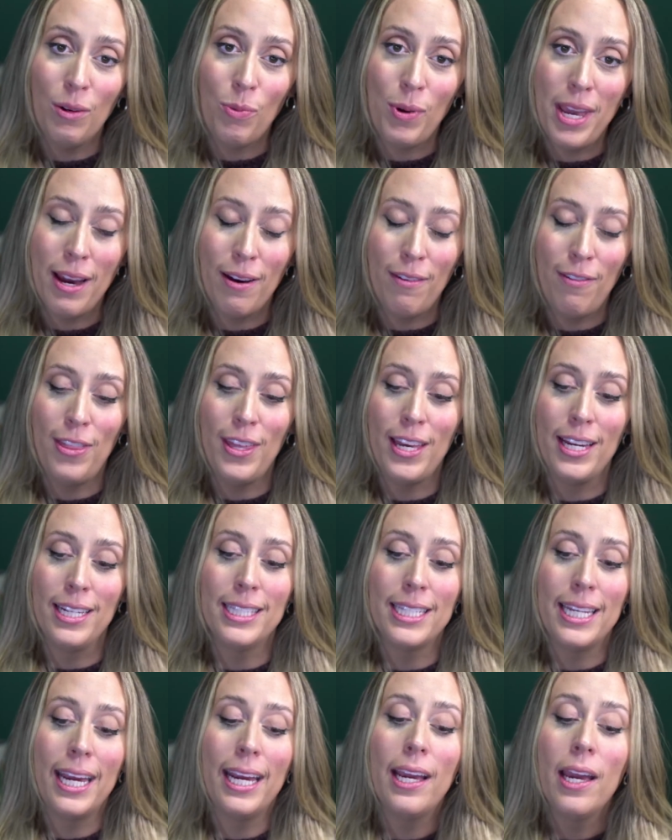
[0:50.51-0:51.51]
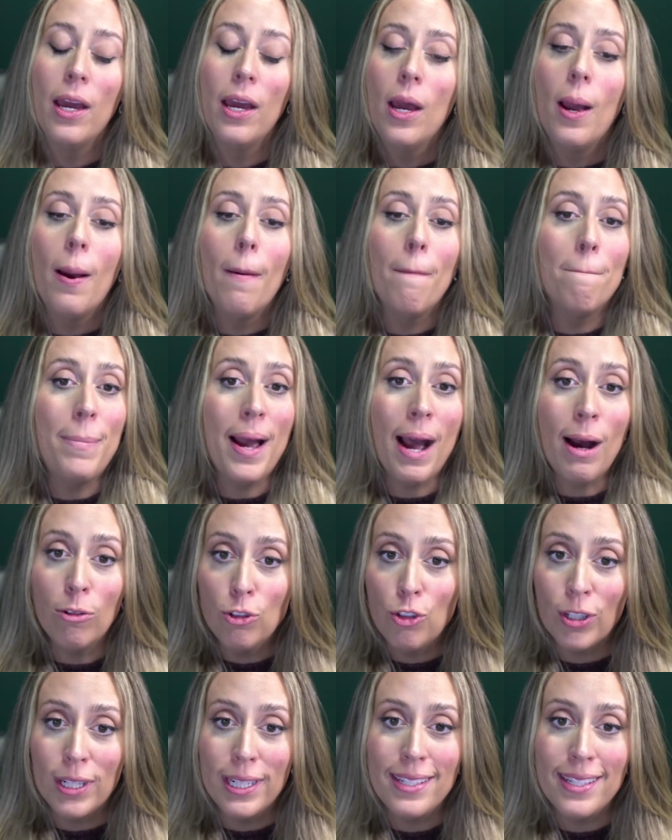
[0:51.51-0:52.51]
We have things like
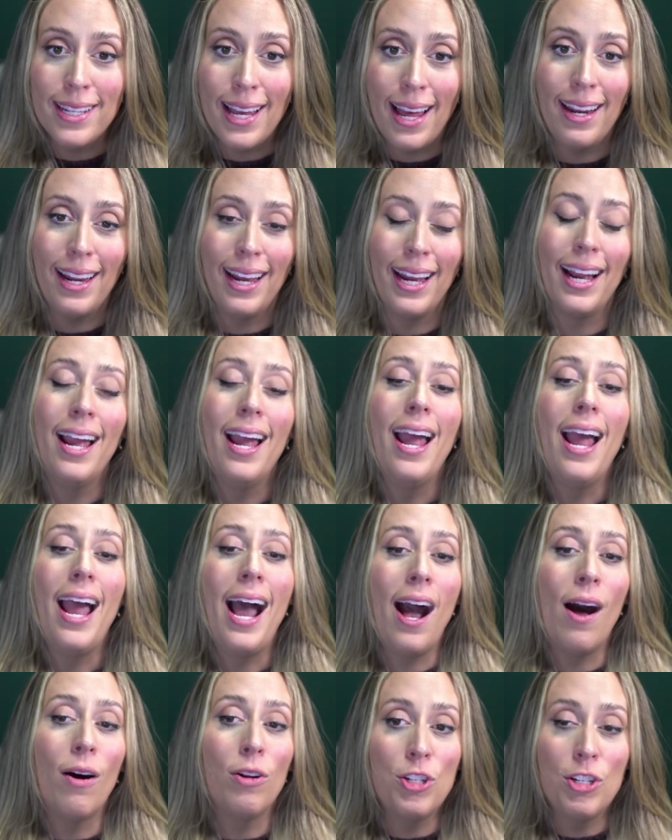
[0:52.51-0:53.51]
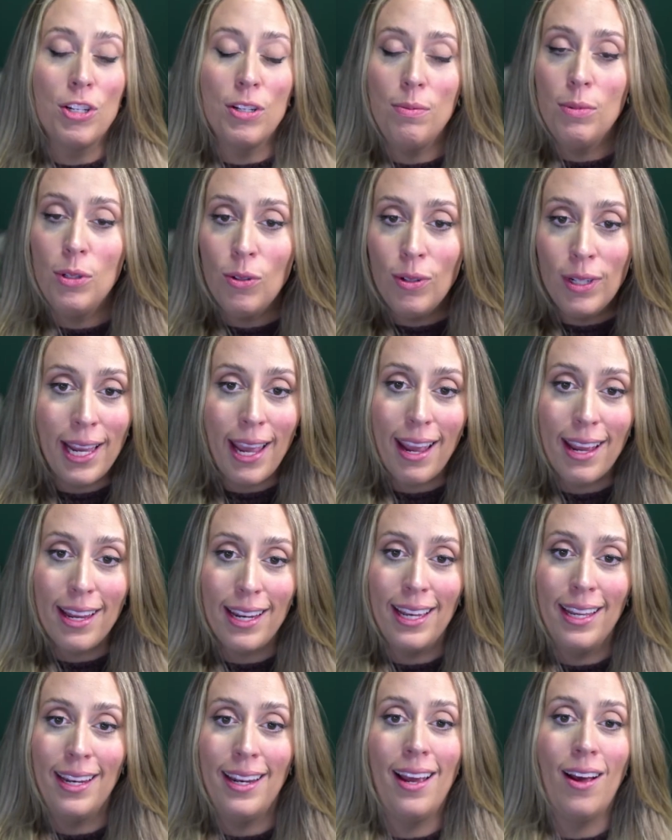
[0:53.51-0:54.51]
boundary setting, how to communicate
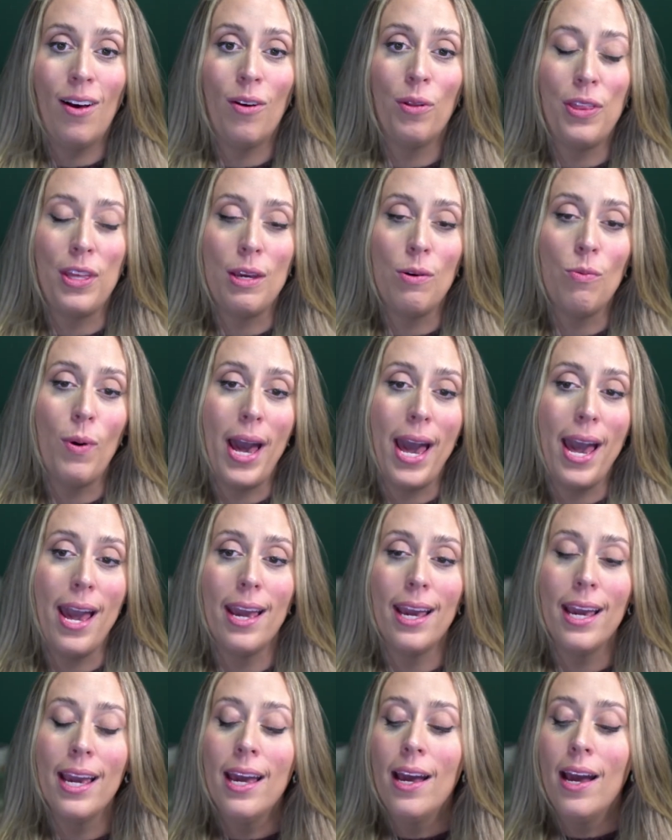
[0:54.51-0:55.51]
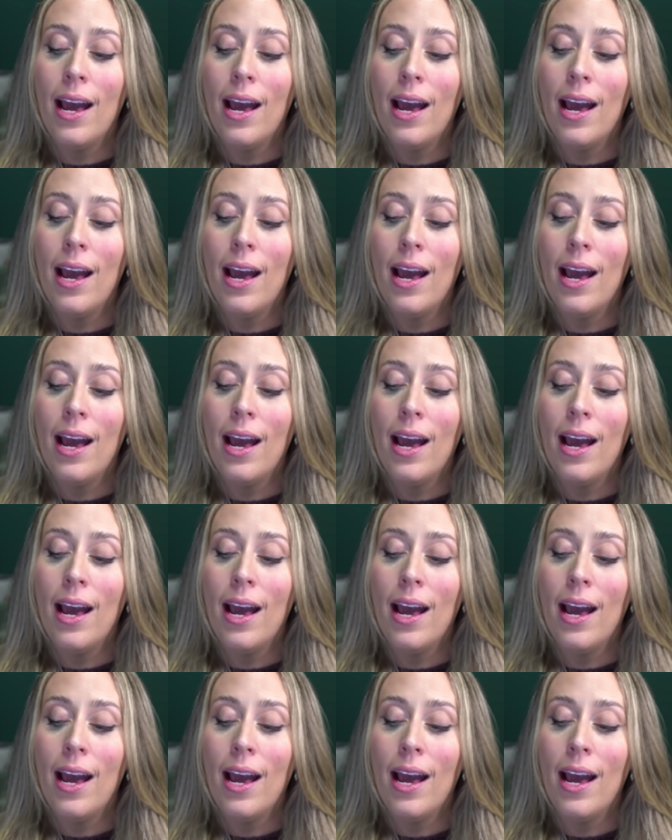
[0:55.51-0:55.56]
in a healthy way,